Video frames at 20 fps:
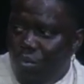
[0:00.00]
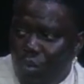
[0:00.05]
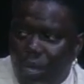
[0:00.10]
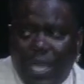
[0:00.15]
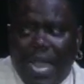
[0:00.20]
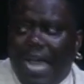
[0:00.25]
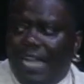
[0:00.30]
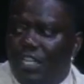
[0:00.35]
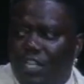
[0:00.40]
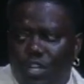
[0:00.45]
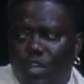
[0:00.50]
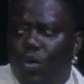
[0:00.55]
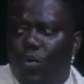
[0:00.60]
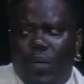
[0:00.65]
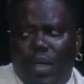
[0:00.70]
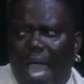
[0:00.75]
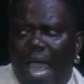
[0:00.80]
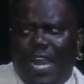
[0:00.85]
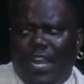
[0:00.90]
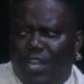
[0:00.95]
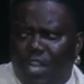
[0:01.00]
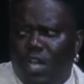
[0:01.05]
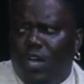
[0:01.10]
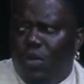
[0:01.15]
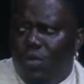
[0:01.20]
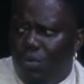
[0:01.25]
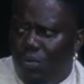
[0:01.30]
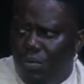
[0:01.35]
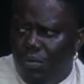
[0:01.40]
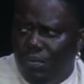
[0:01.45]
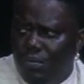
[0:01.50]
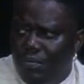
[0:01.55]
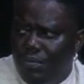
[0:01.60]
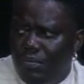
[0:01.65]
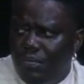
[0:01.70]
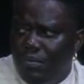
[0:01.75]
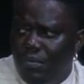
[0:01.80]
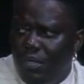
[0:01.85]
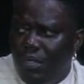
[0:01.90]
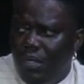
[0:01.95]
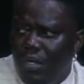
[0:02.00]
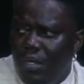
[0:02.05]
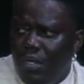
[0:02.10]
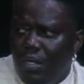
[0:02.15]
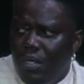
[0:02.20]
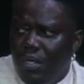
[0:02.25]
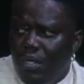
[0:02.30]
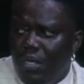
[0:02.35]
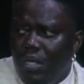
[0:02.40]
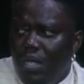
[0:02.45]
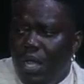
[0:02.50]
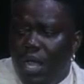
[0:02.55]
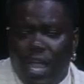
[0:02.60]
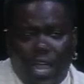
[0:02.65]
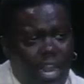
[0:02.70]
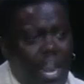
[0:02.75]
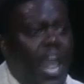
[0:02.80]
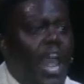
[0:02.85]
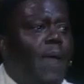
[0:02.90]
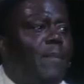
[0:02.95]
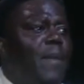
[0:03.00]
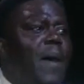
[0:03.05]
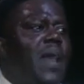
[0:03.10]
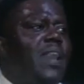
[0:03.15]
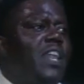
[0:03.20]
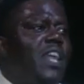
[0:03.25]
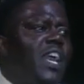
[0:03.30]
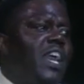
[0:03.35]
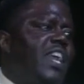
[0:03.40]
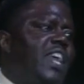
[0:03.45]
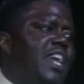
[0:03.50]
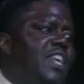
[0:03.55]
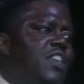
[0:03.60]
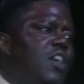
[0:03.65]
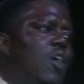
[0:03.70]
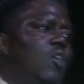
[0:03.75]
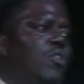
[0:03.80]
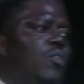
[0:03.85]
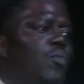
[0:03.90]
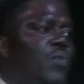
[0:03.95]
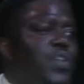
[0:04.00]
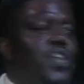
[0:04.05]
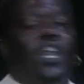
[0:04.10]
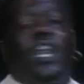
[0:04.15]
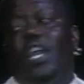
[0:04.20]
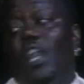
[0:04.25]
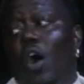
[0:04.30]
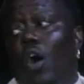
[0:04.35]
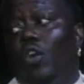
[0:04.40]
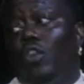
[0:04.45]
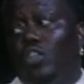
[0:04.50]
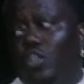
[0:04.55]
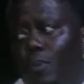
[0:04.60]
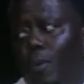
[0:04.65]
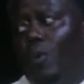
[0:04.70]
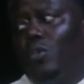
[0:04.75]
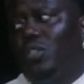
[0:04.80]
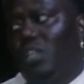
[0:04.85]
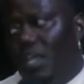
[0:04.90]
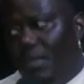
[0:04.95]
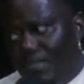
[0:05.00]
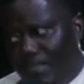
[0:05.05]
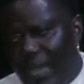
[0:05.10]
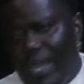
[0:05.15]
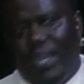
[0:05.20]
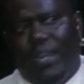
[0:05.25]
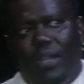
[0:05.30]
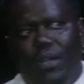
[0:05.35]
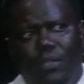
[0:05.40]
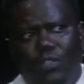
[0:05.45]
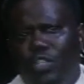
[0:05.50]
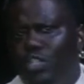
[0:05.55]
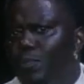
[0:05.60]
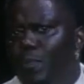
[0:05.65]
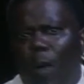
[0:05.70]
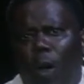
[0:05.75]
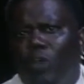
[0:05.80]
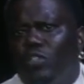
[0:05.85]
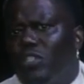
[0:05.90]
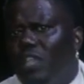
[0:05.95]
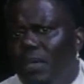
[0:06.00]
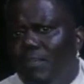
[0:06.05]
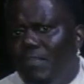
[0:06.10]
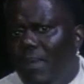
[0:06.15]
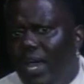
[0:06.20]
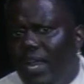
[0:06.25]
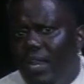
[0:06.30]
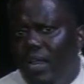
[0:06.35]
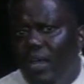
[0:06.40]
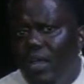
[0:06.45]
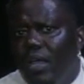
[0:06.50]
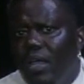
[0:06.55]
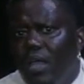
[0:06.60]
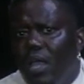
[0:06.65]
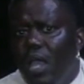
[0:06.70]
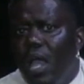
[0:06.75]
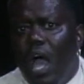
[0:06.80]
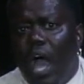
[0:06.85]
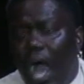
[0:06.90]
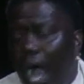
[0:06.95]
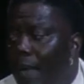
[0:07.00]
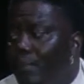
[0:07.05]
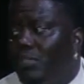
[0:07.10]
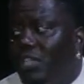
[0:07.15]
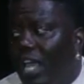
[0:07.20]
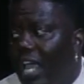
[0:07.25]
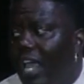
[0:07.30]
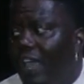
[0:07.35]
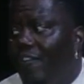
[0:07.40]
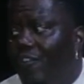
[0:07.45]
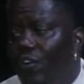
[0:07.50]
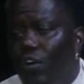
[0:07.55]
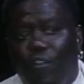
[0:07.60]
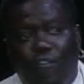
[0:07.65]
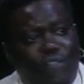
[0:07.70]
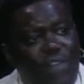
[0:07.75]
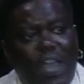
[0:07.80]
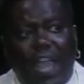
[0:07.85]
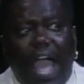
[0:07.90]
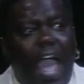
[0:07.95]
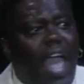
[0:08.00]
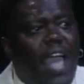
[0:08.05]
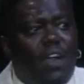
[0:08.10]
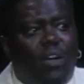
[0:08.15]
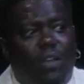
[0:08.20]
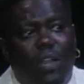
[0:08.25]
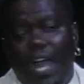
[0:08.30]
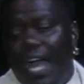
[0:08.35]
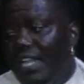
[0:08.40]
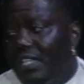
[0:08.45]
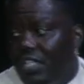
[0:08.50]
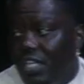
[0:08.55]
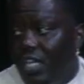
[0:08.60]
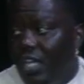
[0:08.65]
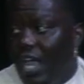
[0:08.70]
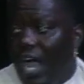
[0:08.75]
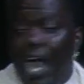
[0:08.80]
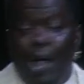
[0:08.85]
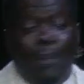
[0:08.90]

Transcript: We got to do what we got to do. And everybody here getting older. When you get older, you're supposed to get better. You're supposed to get better. I'm telling you for a fact, I ain't gonna lie to you.